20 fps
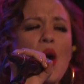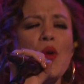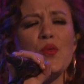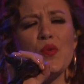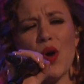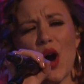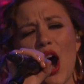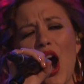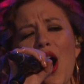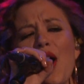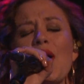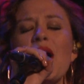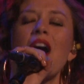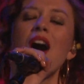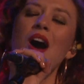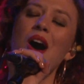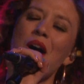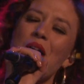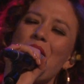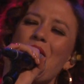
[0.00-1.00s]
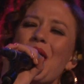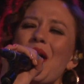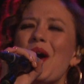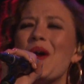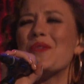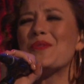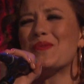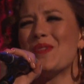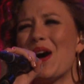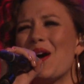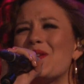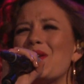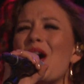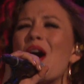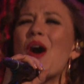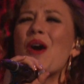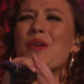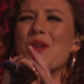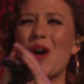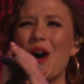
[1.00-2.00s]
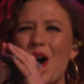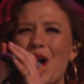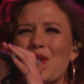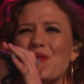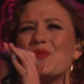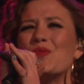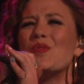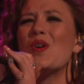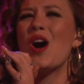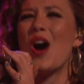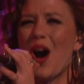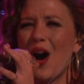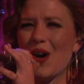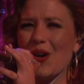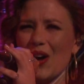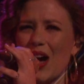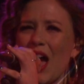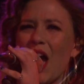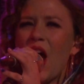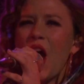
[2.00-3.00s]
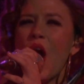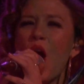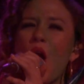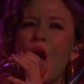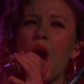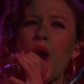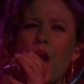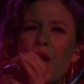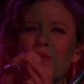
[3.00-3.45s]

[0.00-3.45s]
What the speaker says: In result, she developed her sound and voice within the